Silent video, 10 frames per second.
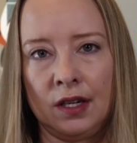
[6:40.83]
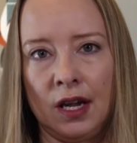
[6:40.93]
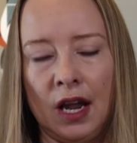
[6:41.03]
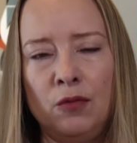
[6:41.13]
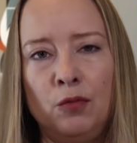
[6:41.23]

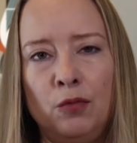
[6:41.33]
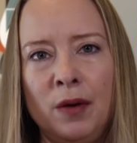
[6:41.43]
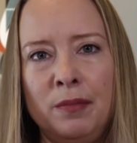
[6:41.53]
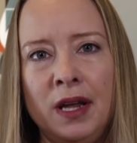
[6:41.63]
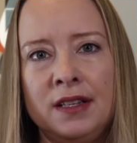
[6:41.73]
And
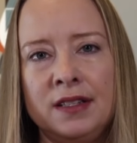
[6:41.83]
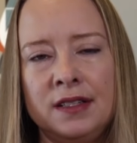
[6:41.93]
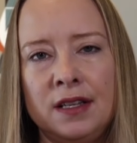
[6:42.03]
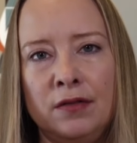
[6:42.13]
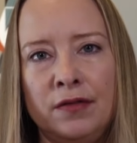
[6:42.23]
what
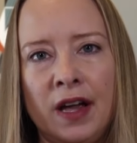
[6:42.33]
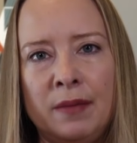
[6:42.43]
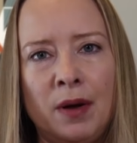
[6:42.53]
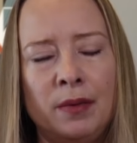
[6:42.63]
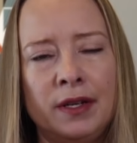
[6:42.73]
makes
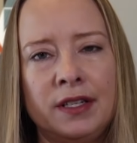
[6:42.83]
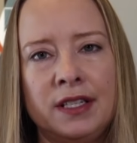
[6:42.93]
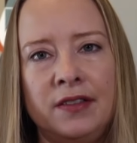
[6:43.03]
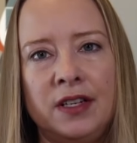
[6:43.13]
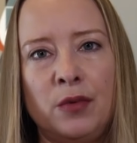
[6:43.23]
Selfie public
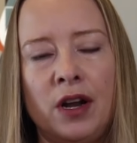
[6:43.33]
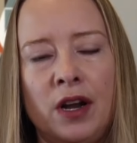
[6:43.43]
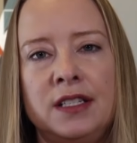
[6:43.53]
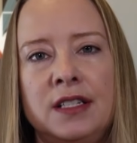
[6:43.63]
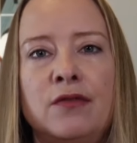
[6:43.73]
safety
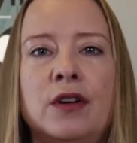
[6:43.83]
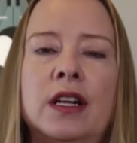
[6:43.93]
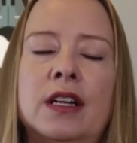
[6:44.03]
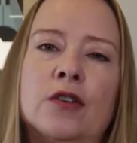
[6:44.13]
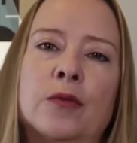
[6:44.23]
products
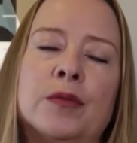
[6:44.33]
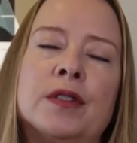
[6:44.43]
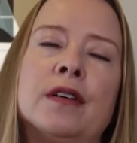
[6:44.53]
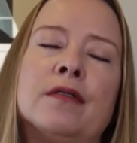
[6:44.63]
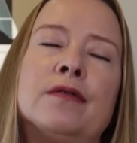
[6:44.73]
different in terms
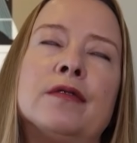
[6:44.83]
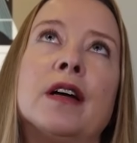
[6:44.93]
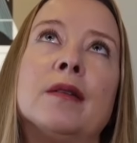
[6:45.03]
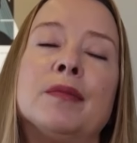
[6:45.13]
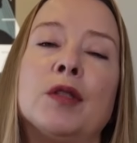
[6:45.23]
of
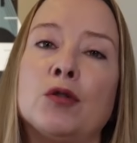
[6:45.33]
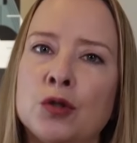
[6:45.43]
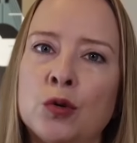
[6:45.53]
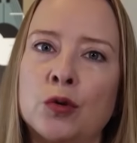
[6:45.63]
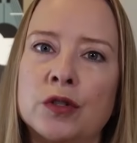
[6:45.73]
their
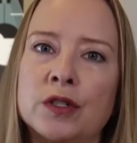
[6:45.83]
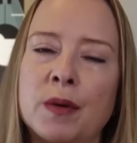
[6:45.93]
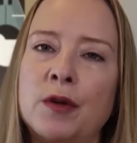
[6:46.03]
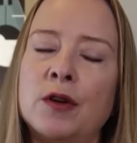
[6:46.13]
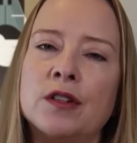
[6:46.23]
tools?
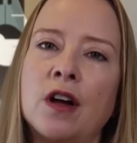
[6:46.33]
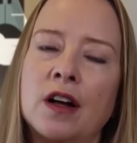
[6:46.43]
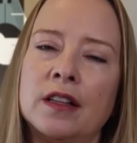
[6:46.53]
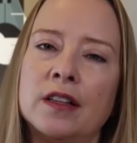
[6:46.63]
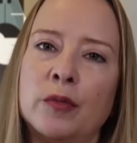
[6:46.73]
Maybe you can
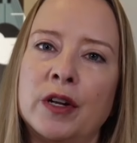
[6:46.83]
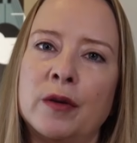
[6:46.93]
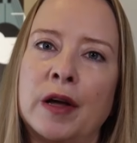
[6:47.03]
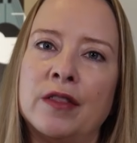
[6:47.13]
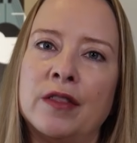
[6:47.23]
talk a little bit
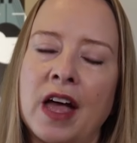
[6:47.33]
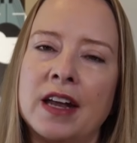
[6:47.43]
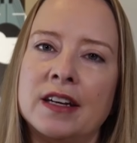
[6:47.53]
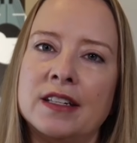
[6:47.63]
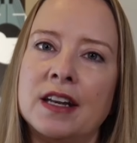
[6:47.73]
about
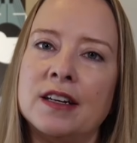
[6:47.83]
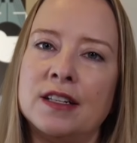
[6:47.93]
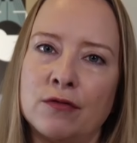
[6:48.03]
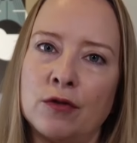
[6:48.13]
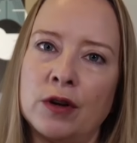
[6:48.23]
that
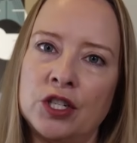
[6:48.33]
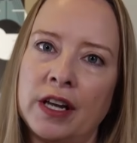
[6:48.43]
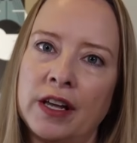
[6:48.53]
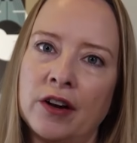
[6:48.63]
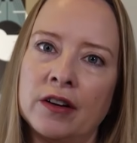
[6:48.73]
differentiator.